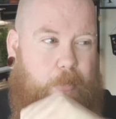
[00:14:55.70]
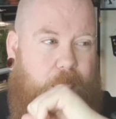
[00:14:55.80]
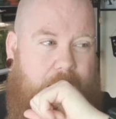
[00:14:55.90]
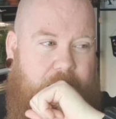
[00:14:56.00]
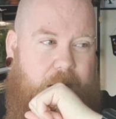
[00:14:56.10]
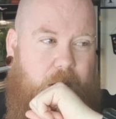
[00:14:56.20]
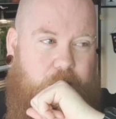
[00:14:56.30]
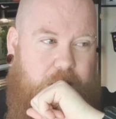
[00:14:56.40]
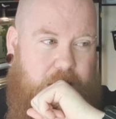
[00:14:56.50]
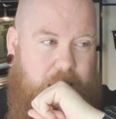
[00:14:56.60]
then
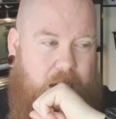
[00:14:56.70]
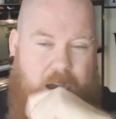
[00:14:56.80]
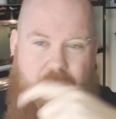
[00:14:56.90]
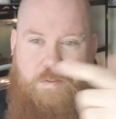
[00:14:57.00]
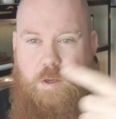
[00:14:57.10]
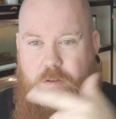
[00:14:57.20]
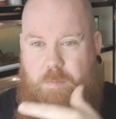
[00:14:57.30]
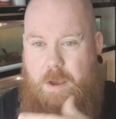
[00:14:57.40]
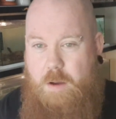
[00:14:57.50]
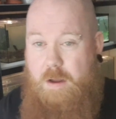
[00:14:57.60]
obviously I've used
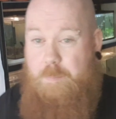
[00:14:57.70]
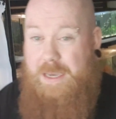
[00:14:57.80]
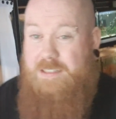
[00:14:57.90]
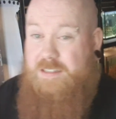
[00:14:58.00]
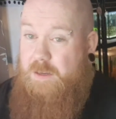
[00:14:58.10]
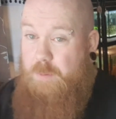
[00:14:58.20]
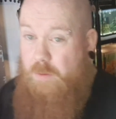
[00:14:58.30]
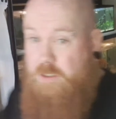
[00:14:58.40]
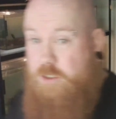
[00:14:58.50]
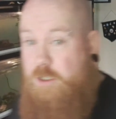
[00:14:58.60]
my own. I basically bought,
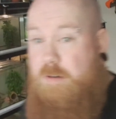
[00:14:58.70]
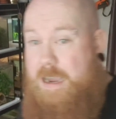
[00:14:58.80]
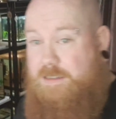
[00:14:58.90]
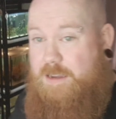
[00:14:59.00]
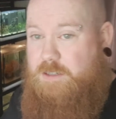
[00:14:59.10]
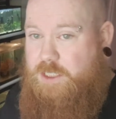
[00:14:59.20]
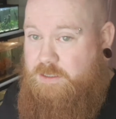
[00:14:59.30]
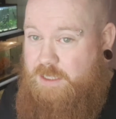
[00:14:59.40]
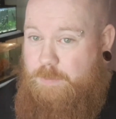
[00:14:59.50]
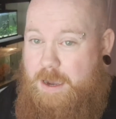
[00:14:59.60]
there's 2 racks there as you can
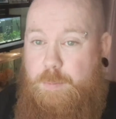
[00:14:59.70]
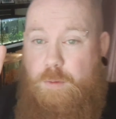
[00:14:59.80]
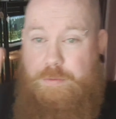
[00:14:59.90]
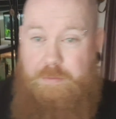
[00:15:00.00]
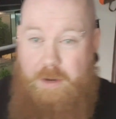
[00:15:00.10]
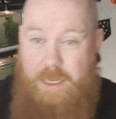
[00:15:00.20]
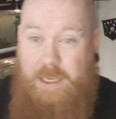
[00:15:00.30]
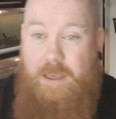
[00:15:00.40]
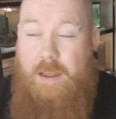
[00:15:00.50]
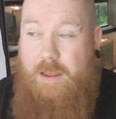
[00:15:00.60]
see, but I bought 3.
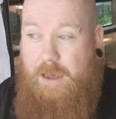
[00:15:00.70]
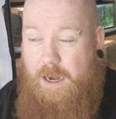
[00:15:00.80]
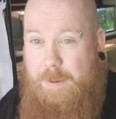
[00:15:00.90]
And I